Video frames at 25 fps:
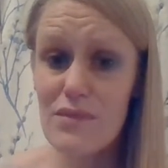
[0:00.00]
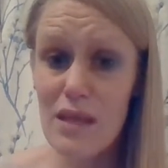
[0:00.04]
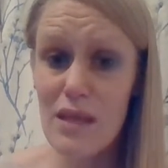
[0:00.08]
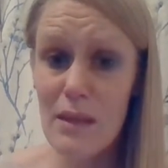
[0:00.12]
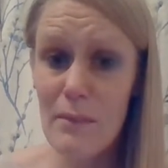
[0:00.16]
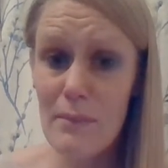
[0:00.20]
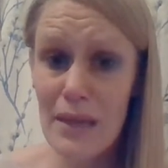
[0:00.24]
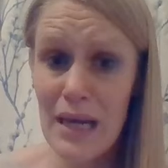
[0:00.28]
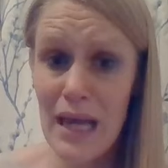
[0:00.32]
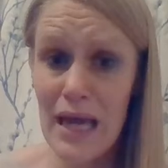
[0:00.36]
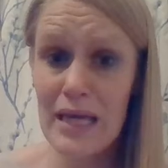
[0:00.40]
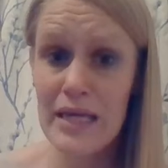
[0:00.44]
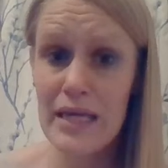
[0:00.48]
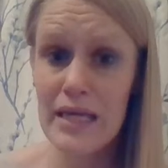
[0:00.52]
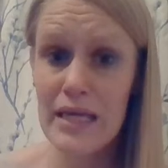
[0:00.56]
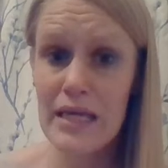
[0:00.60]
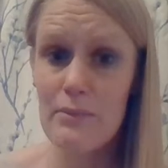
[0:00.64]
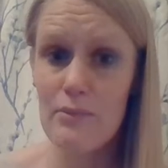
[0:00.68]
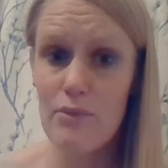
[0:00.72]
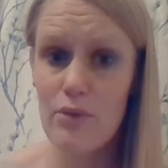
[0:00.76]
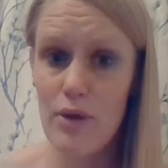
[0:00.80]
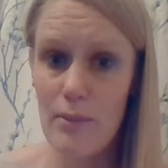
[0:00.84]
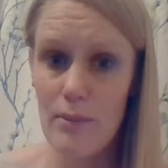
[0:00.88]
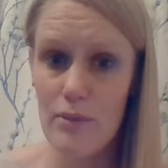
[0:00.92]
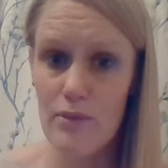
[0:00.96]
planning
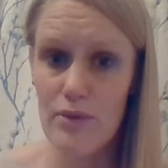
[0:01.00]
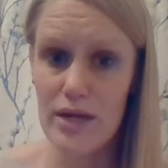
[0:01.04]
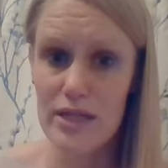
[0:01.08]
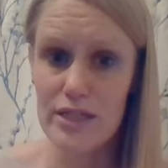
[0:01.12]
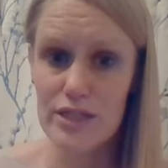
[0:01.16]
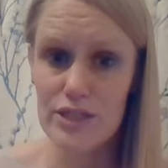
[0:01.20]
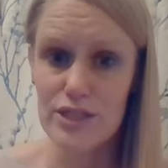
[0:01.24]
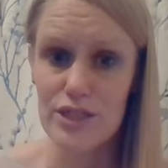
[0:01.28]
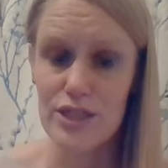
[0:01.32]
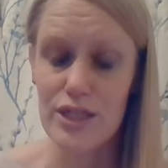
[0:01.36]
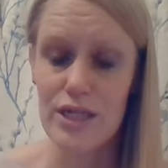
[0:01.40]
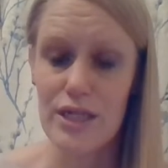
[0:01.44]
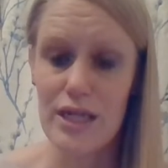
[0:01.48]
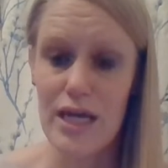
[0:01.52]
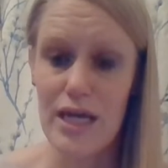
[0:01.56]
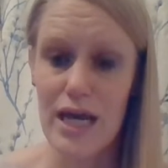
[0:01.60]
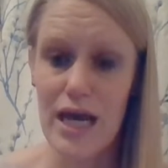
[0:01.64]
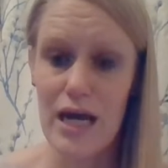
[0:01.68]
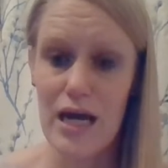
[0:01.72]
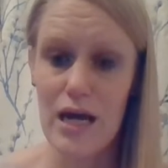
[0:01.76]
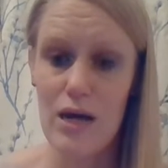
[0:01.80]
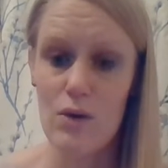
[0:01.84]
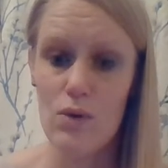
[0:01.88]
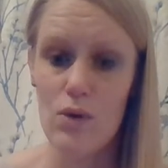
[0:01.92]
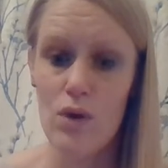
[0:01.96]
and preparation, and
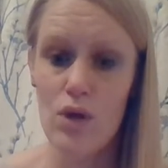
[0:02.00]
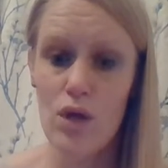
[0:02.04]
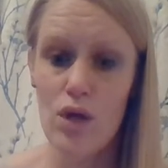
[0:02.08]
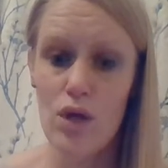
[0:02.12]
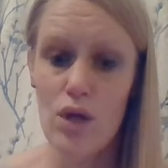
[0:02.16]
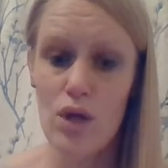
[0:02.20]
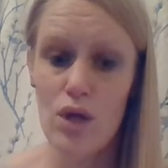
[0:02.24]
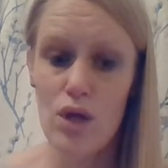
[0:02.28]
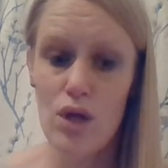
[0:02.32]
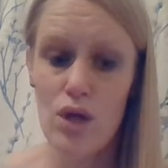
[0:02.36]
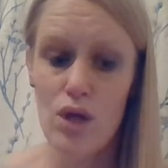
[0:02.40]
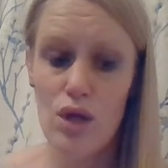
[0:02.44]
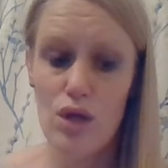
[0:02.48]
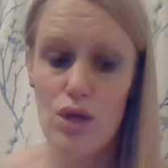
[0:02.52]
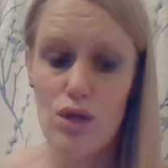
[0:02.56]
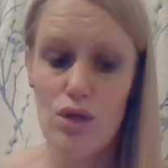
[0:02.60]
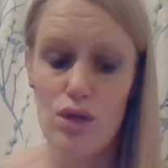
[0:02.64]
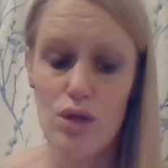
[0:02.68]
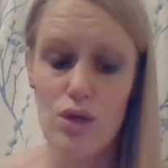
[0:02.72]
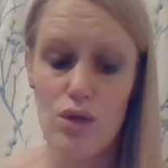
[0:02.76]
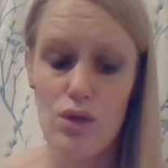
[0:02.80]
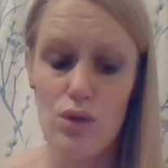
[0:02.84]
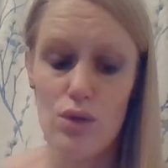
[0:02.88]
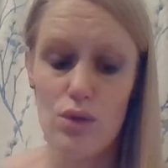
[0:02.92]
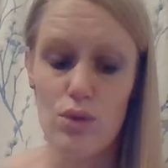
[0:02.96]
how
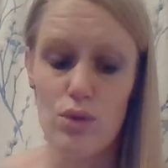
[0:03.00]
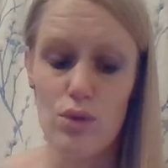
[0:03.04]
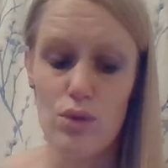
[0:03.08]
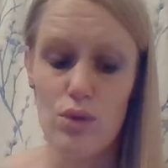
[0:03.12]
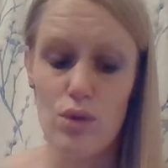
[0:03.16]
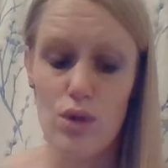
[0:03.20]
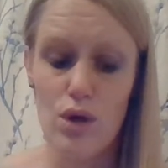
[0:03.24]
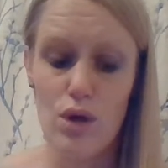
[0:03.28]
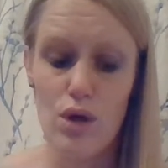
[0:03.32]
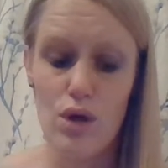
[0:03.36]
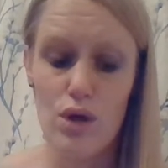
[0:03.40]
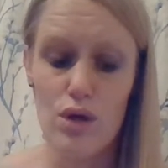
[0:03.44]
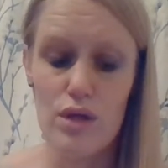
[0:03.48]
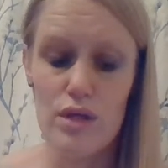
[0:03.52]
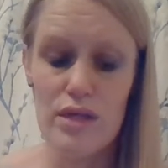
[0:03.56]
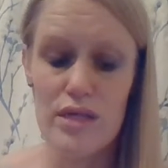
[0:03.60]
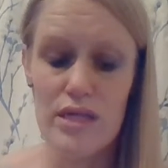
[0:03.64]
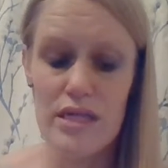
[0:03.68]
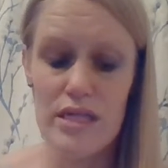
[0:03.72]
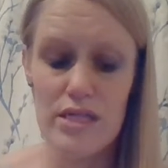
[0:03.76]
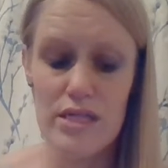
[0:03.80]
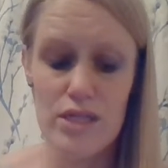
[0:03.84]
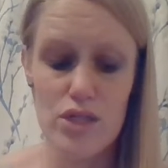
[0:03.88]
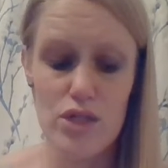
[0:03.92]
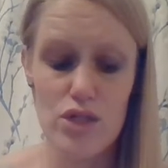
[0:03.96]
you
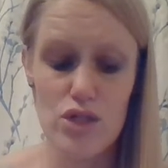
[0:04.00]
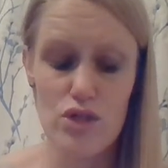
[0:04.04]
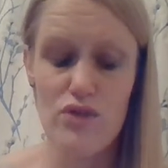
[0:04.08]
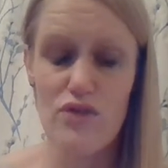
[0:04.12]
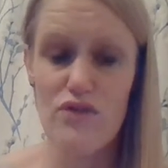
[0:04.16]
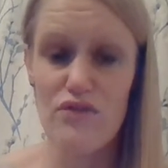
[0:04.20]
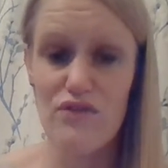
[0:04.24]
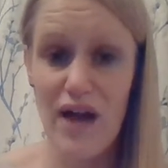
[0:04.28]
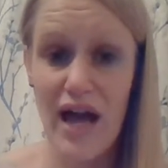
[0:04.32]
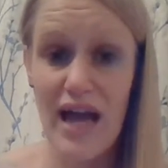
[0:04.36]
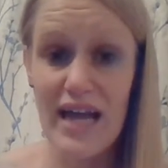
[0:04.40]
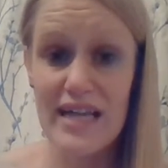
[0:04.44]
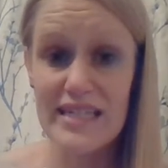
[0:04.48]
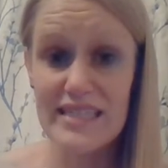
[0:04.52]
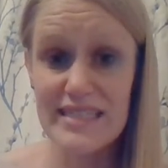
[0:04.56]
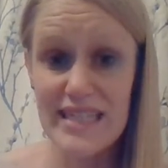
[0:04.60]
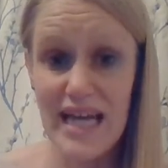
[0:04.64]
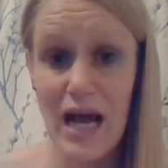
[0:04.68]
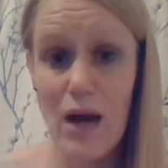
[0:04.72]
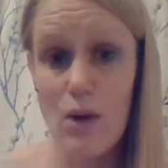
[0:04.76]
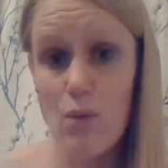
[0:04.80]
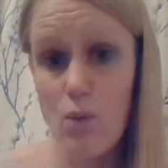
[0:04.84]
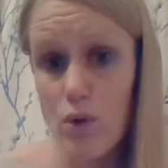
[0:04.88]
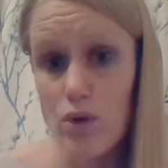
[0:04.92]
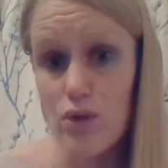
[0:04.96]
need to find
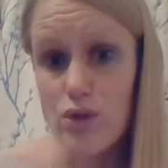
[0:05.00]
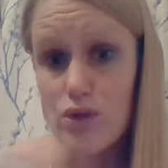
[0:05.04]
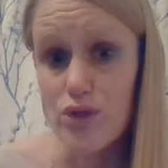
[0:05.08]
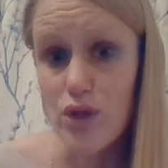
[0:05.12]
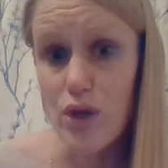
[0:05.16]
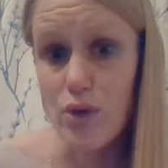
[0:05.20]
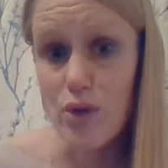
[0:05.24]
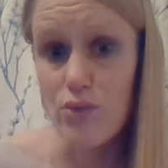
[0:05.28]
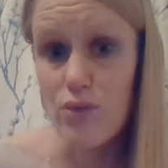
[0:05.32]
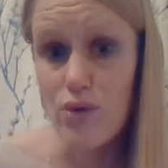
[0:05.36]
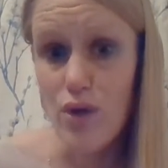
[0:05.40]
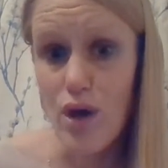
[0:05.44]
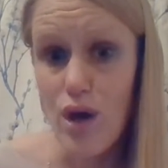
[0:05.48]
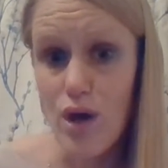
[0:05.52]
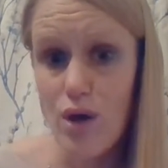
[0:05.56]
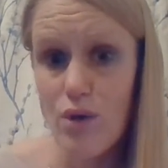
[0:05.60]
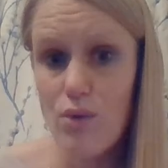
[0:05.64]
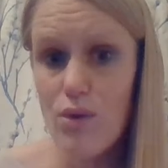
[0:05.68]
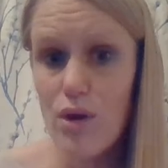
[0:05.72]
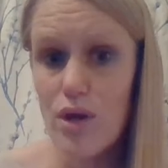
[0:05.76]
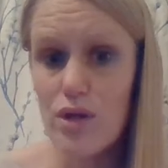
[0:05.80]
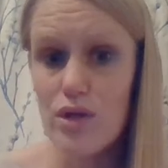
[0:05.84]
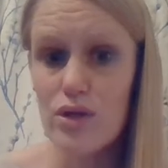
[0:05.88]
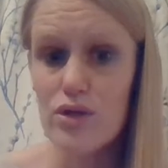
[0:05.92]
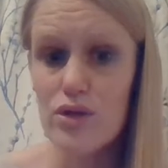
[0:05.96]
out what you don't
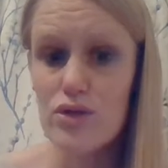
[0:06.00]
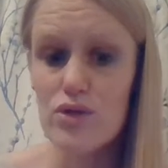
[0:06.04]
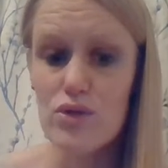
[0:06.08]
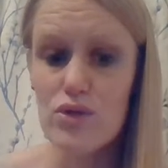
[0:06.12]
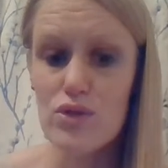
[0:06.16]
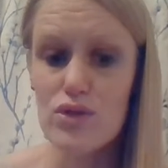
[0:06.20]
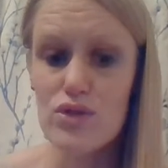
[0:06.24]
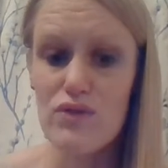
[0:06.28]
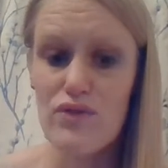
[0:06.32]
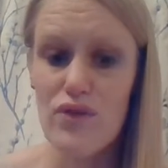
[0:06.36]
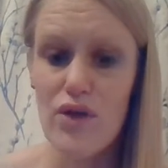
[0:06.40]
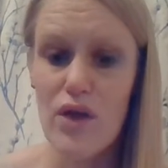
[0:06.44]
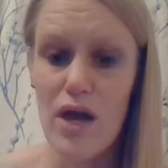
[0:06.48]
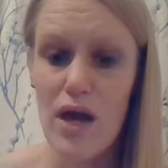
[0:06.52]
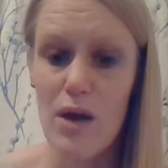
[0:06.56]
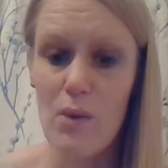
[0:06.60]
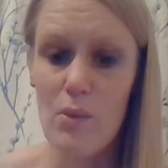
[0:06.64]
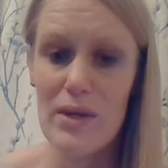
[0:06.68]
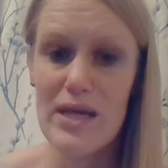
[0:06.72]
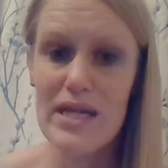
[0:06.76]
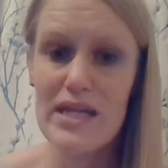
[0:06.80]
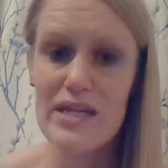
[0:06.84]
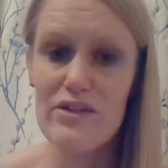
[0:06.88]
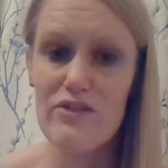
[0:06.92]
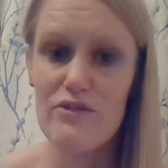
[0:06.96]
know, and
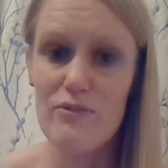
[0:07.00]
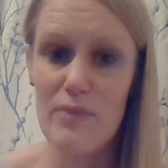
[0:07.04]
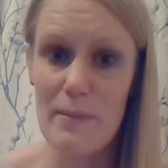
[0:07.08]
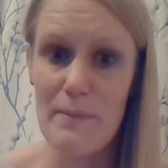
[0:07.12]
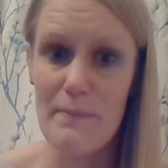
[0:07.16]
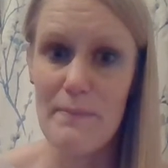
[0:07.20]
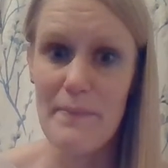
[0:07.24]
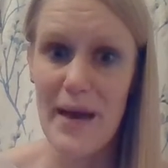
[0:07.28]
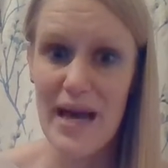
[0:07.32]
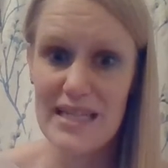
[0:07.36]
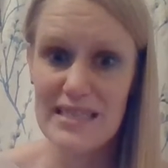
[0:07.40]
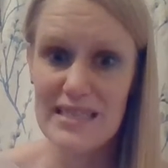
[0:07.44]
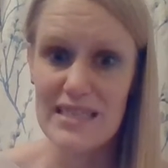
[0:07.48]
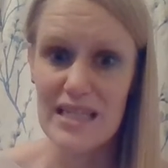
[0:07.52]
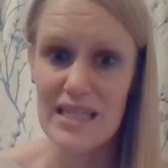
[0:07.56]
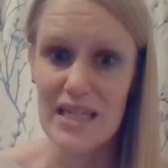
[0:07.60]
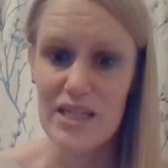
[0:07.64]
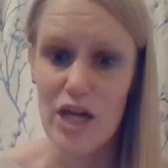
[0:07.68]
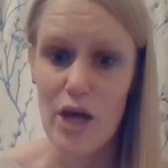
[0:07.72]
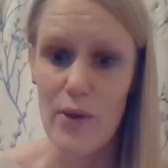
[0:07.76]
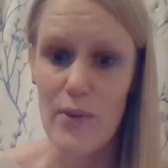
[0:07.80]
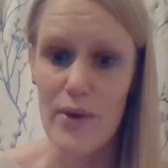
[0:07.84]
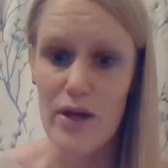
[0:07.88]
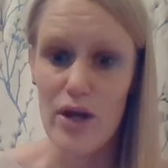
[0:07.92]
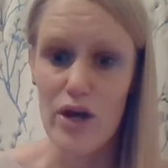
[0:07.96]
we'd have been better
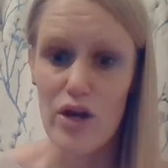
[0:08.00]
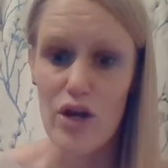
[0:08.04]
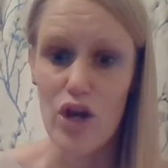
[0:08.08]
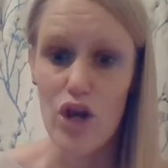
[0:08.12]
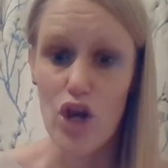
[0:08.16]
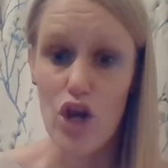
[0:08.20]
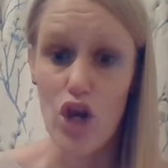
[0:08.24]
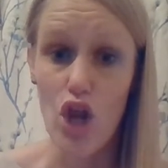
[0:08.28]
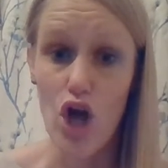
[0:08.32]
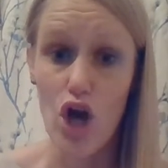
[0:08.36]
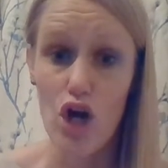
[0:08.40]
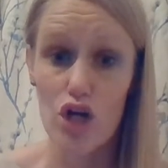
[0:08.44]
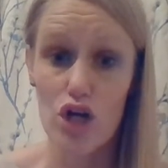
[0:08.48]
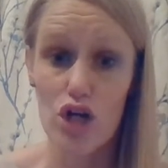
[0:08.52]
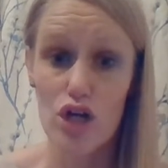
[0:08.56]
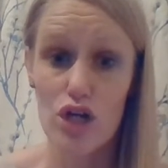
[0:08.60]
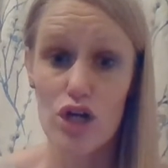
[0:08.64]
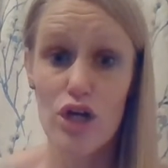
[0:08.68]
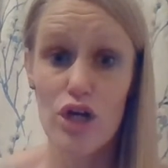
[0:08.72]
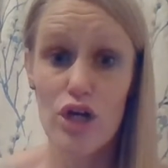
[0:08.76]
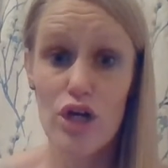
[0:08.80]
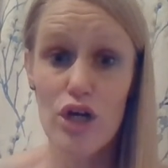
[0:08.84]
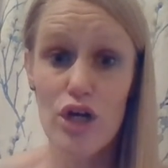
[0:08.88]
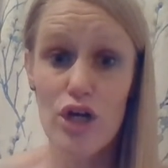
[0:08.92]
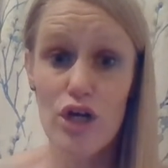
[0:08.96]
going on a long
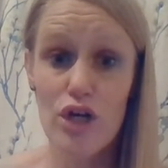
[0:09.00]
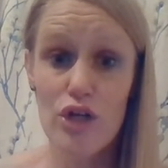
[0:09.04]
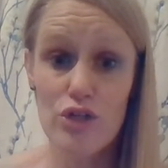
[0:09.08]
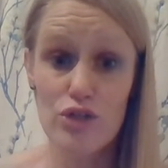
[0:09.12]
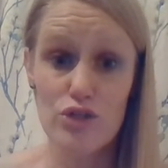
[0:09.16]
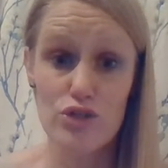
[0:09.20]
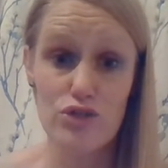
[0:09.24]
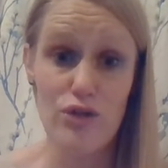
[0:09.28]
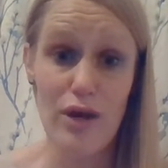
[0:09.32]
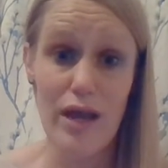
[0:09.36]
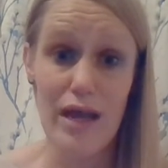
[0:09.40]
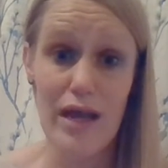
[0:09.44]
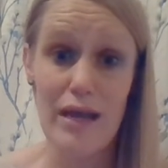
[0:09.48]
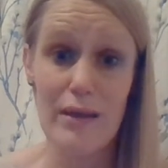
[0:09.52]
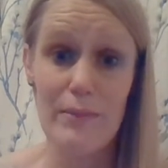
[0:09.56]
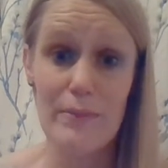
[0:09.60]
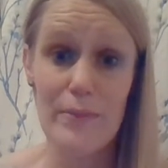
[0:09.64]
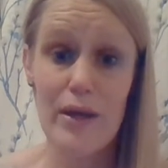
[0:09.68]
trip.